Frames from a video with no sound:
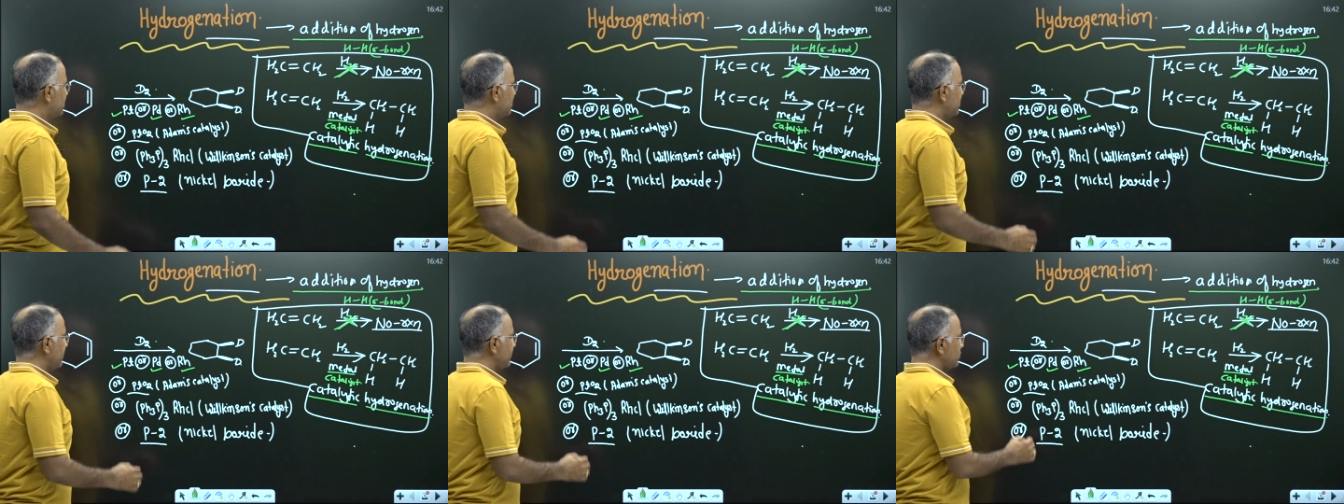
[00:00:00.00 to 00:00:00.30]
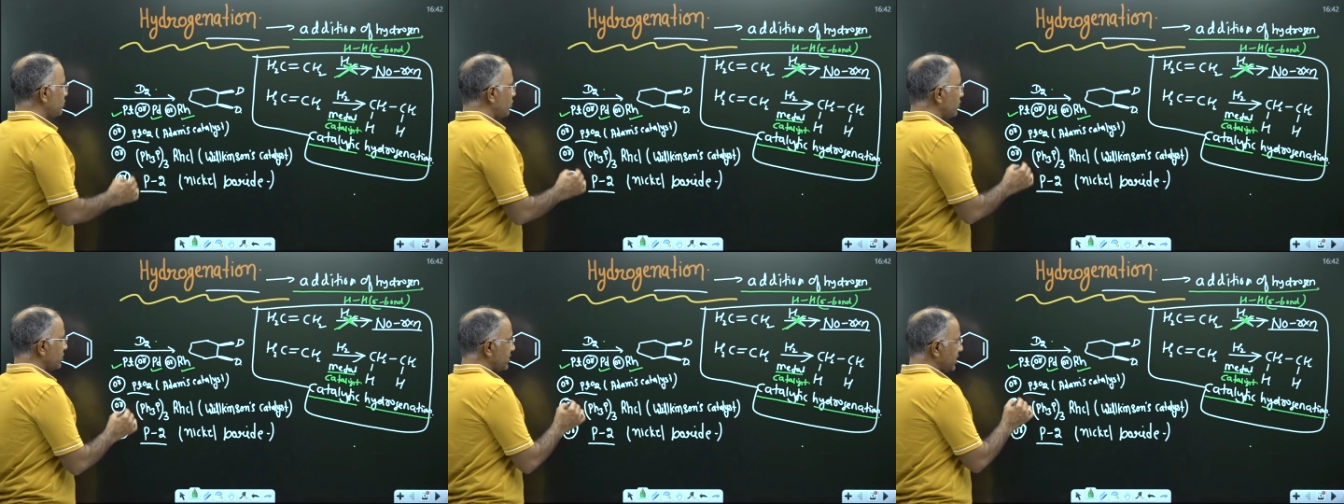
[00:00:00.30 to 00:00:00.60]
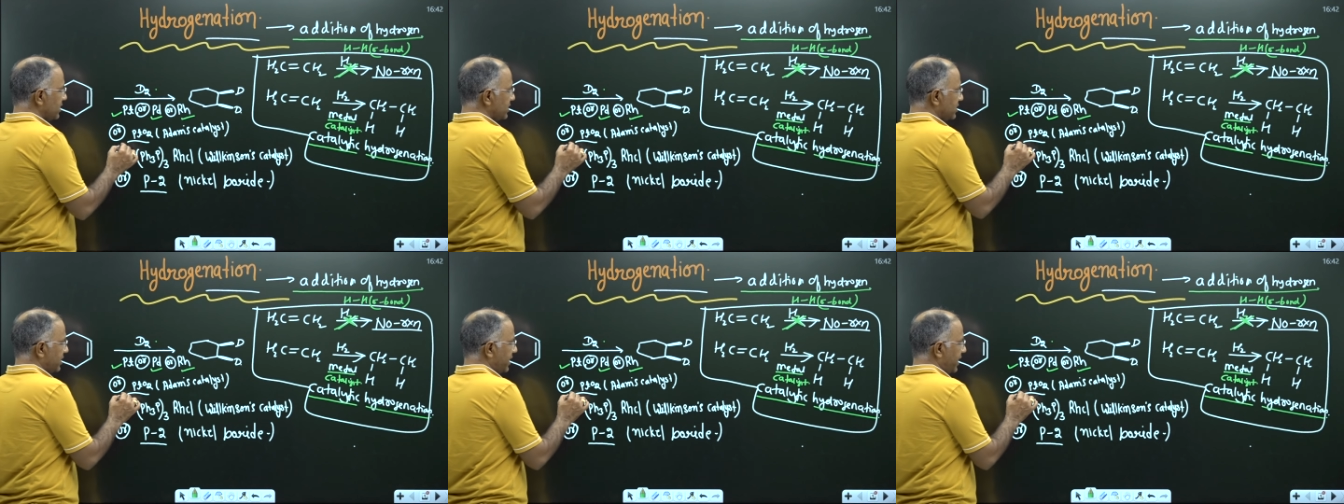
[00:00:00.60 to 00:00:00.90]
Some
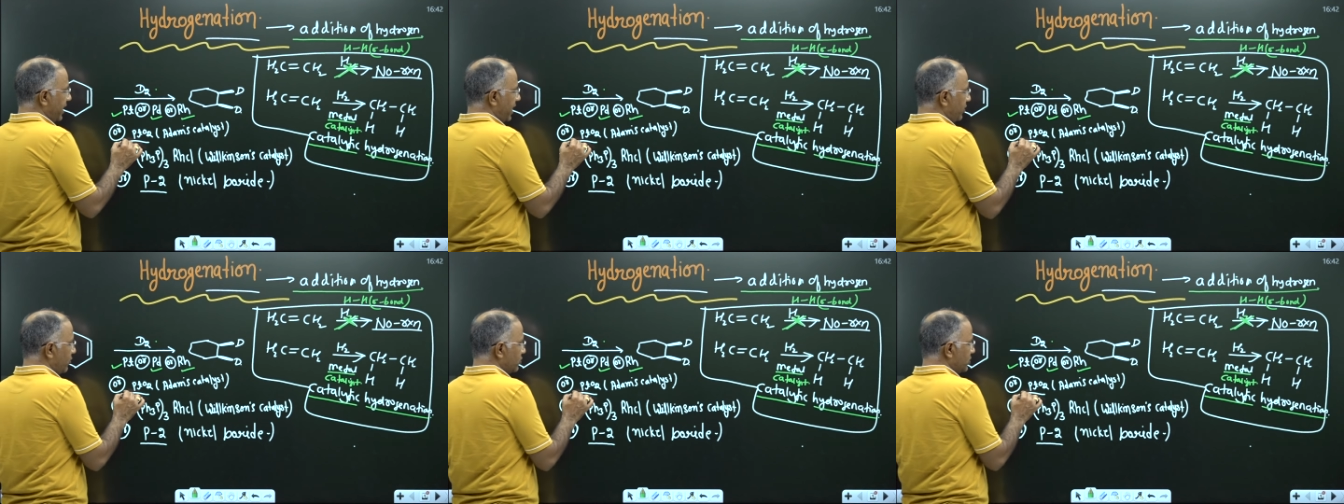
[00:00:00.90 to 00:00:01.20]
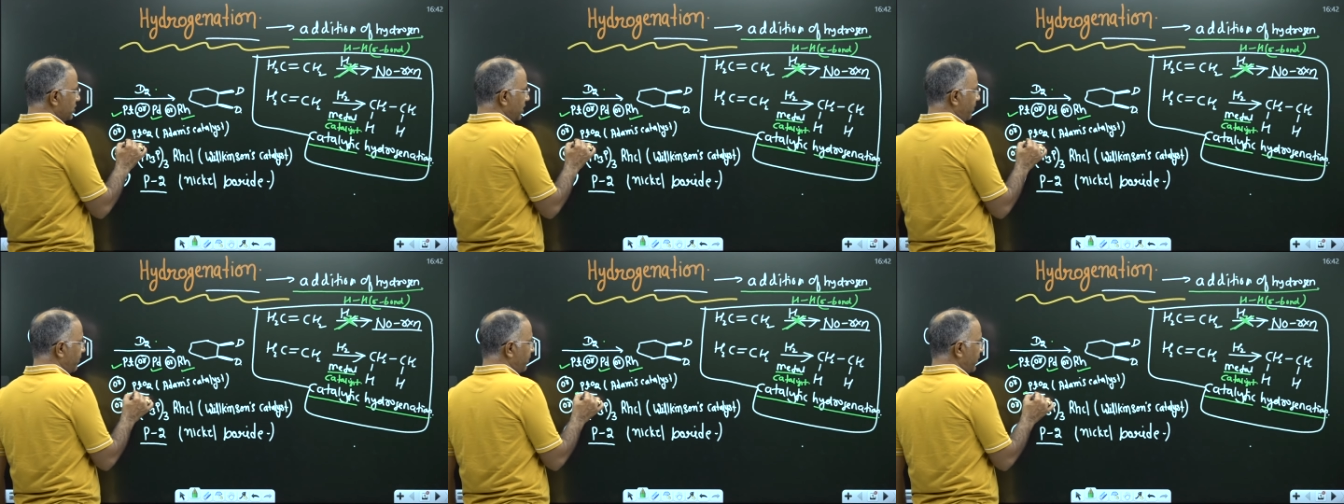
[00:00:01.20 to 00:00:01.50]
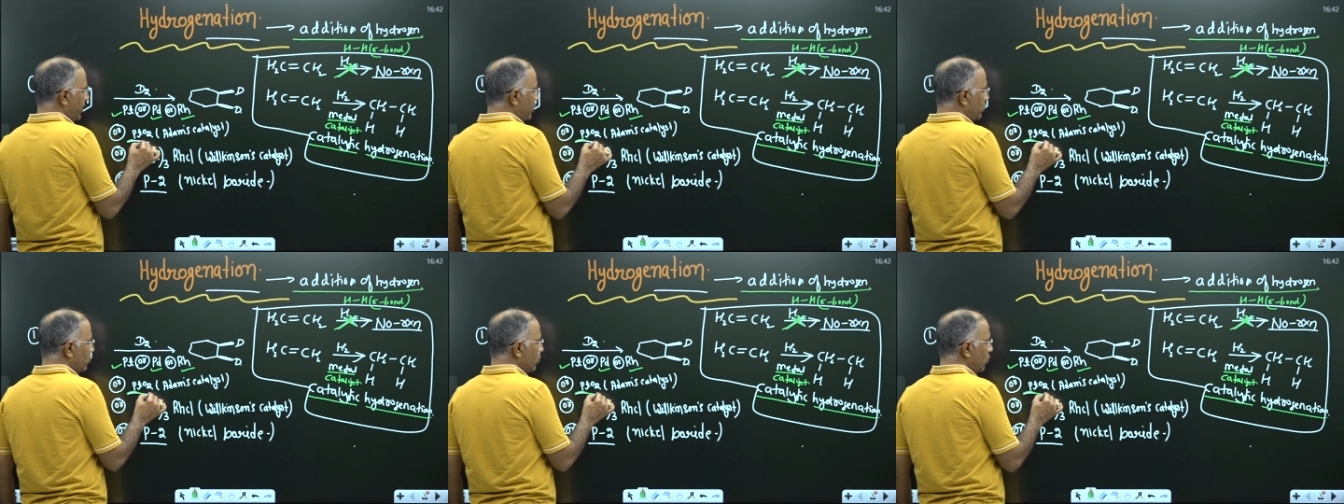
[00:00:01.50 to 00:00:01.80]
sources they are using
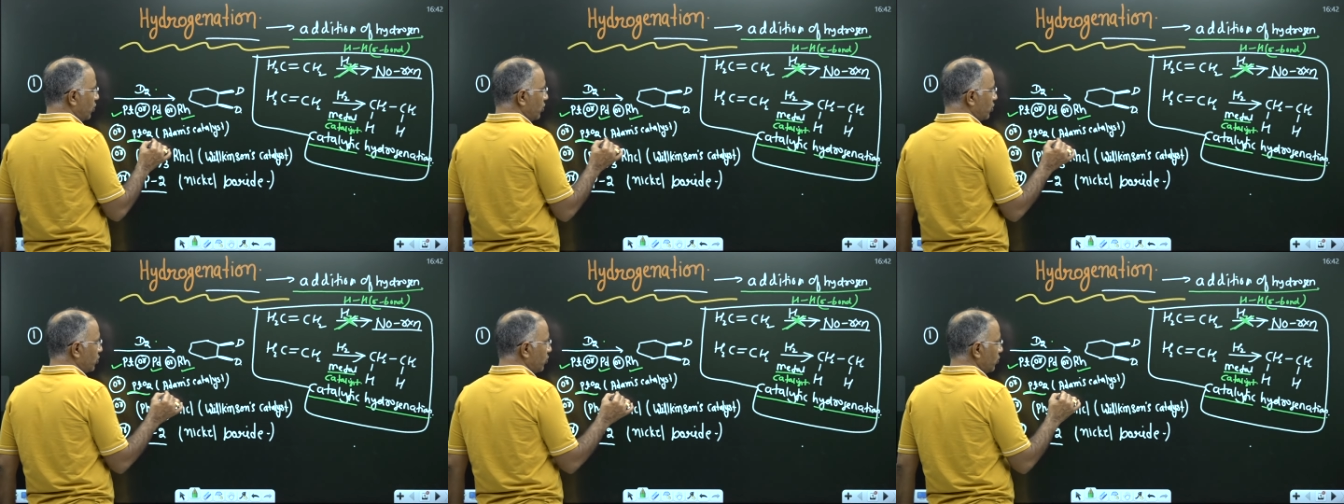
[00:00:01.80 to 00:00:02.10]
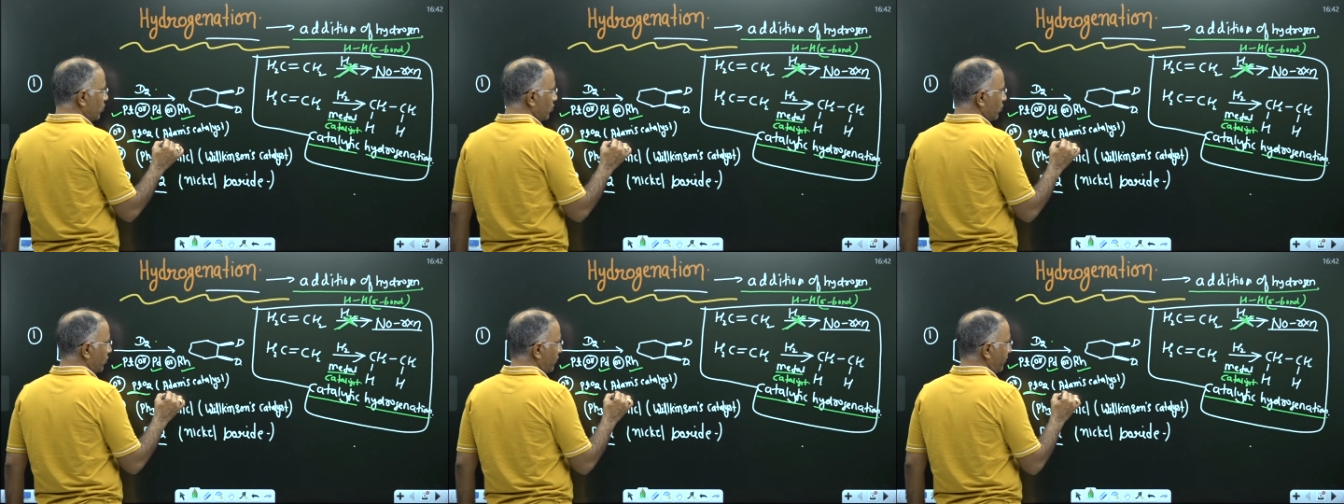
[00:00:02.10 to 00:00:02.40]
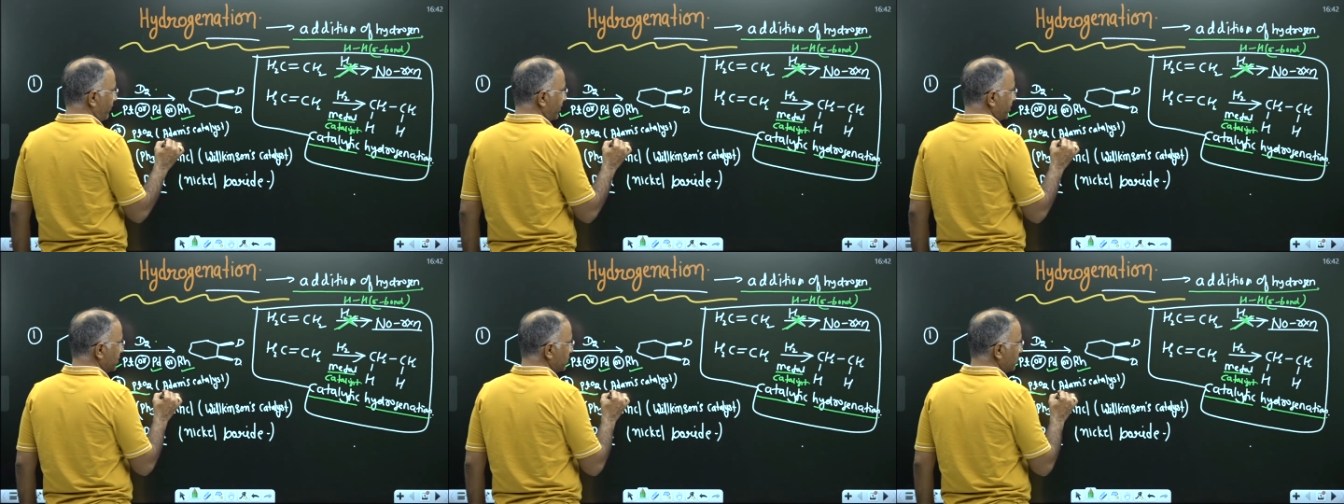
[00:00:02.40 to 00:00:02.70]
P2O2,
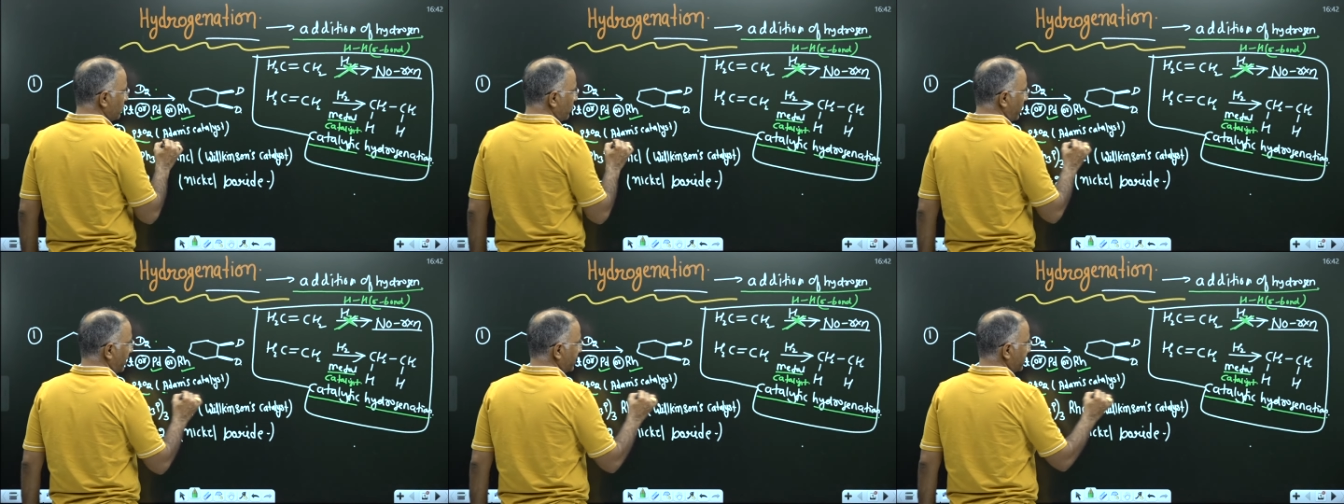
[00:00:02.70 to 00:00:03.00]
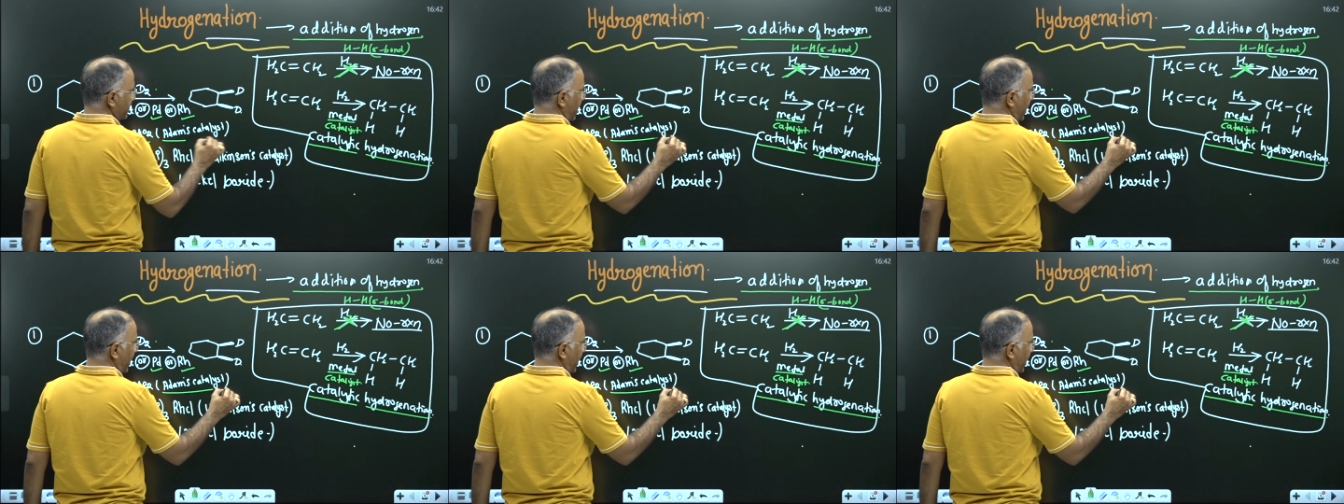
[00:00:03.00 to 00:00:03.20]
which is known as